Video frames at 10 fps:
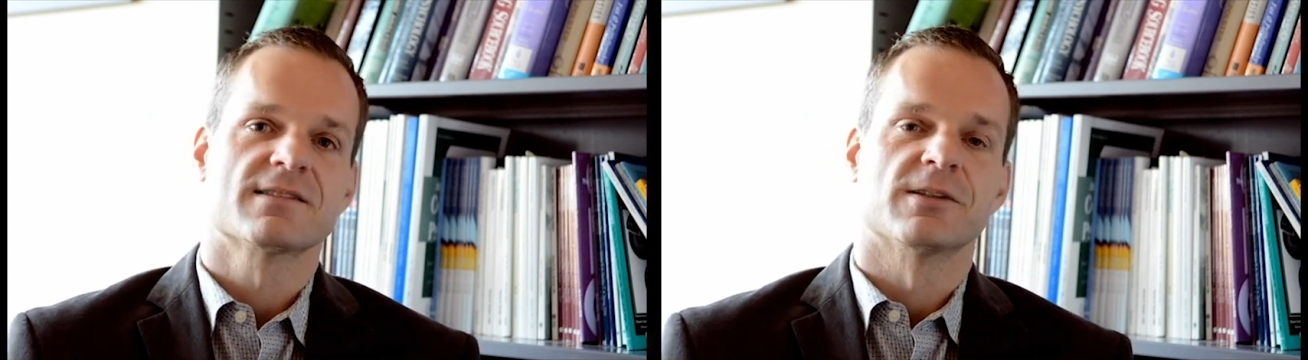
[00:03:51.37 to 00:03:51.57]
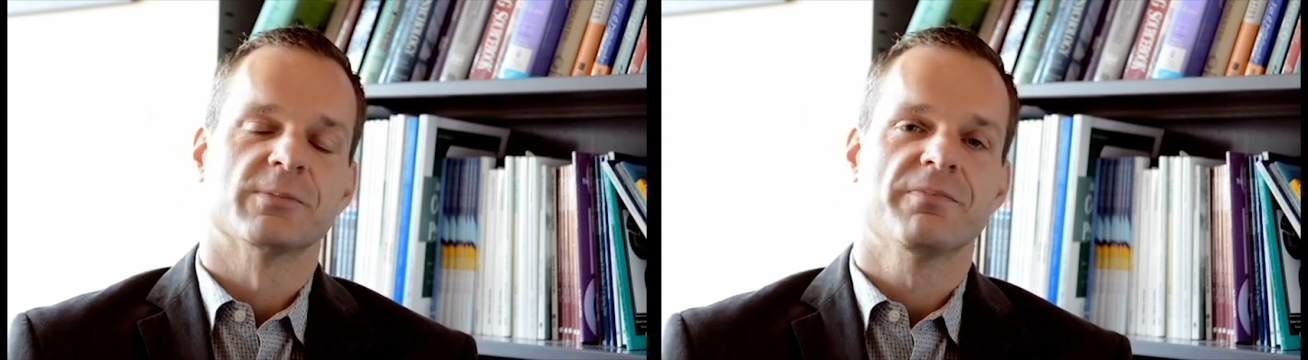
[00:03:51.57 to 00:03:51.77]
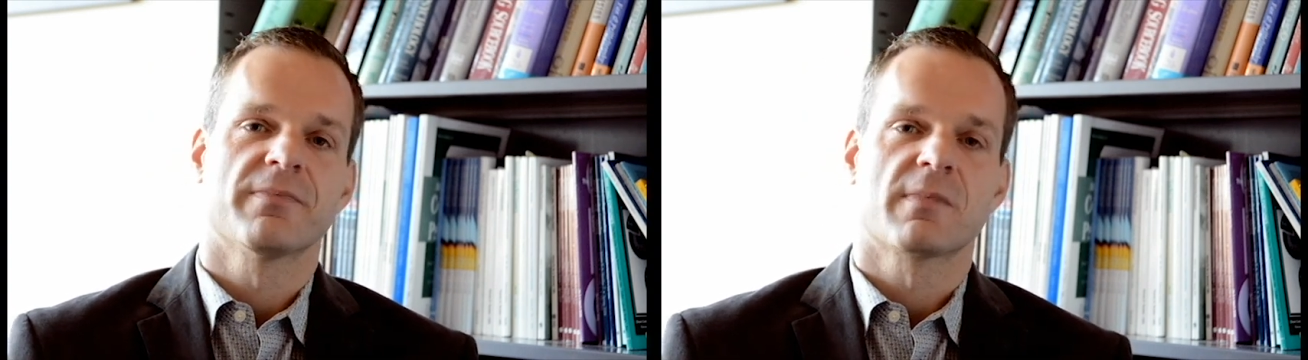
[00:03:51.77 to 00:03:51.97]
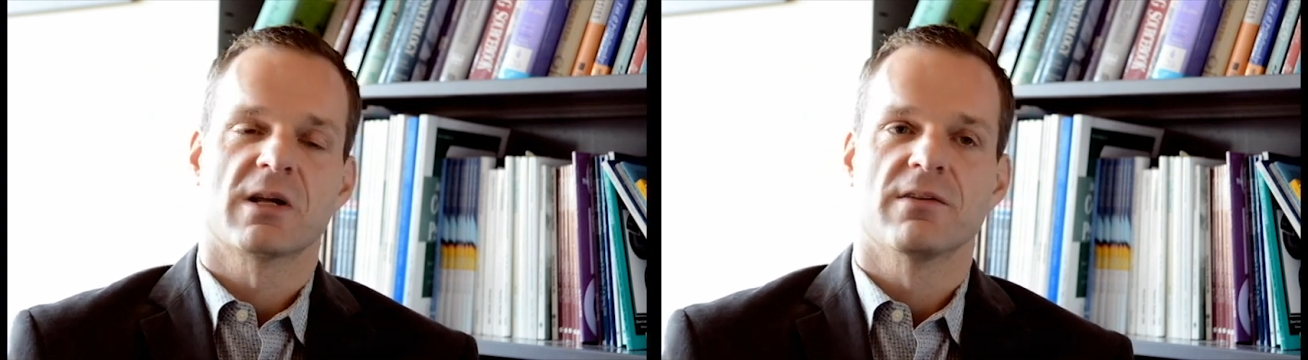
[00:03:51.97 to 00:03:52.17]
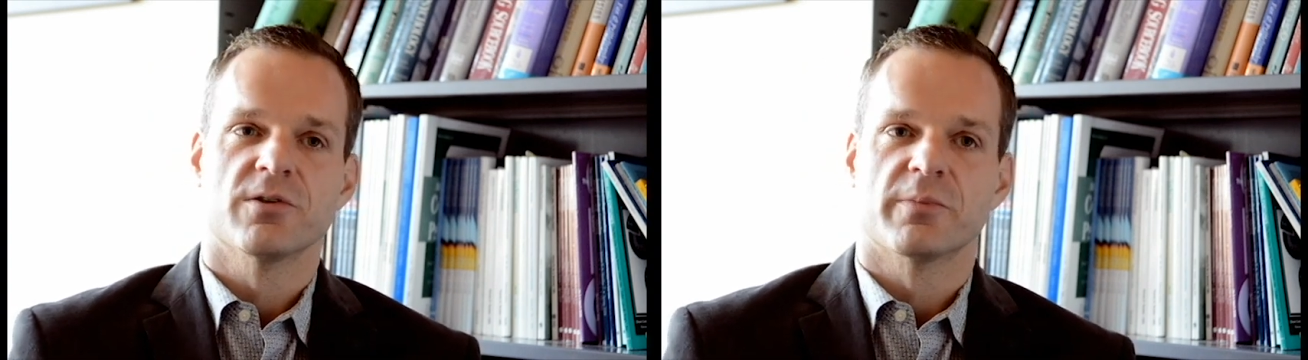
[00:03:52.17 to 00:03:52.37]
So
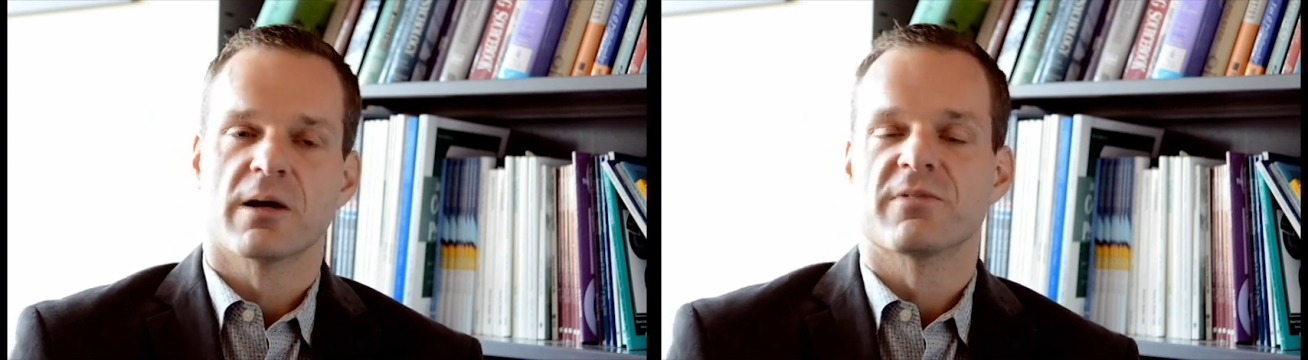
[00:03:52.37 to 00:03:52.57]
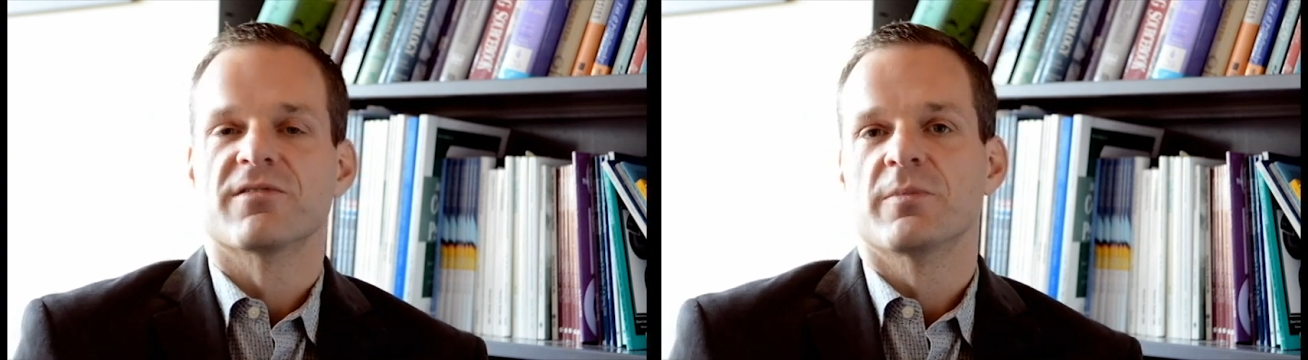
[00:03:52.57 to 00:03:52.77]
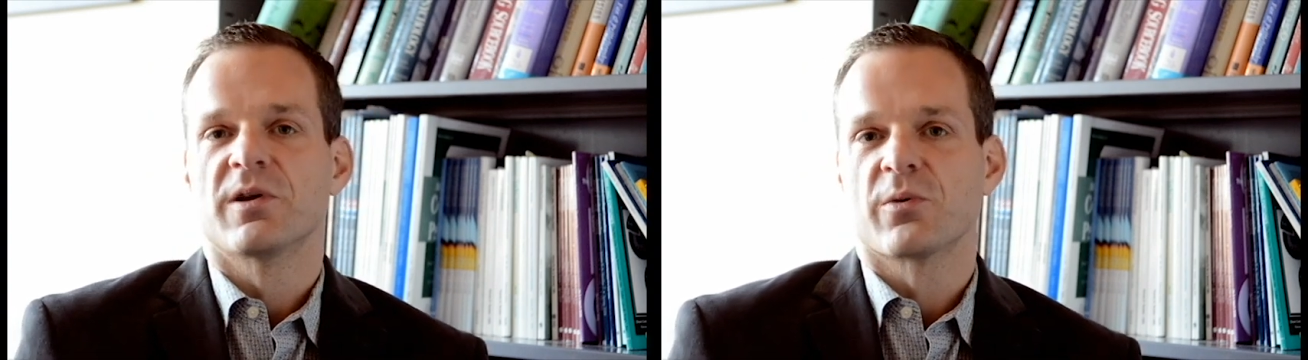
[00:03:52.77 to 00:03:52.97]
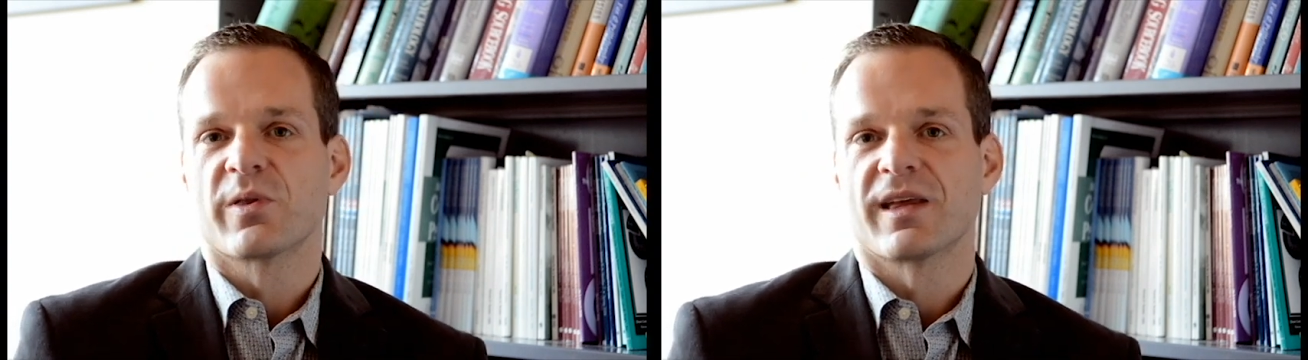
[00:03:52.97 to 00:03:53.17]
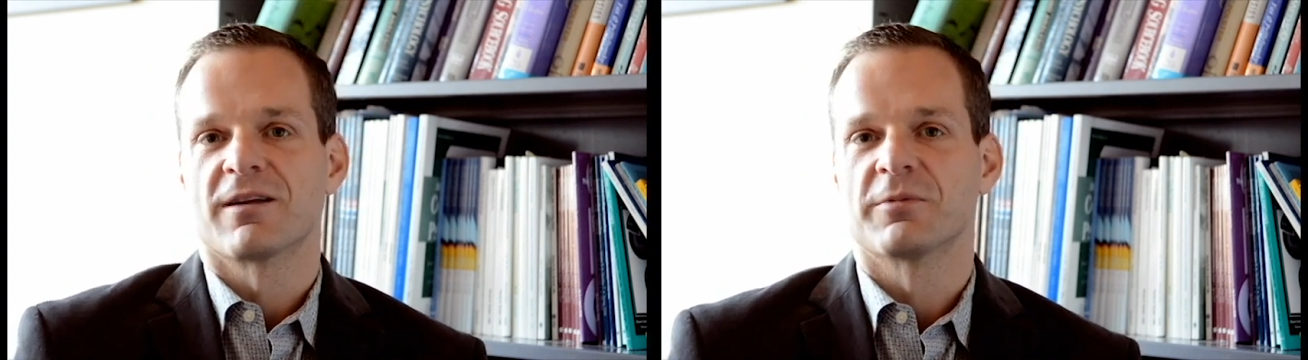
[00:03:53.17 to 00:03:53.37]
many of you might be familiar with
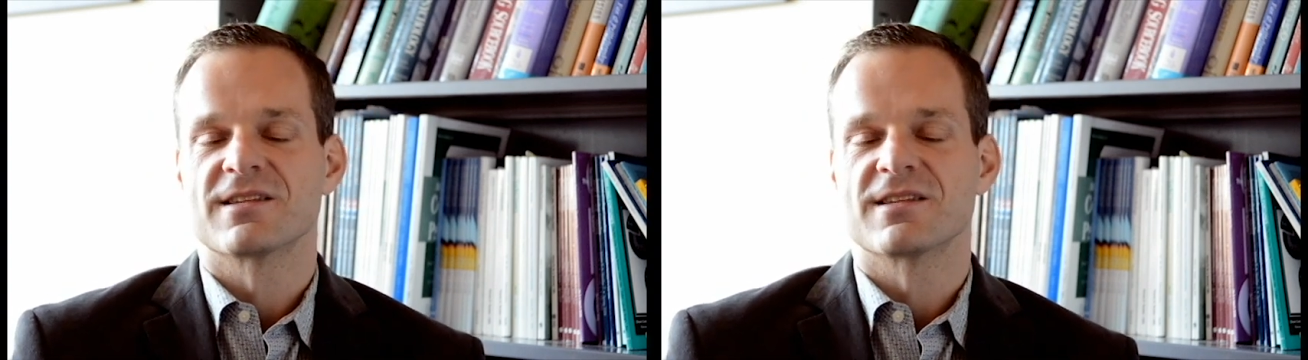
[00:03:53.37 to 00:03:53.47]
that when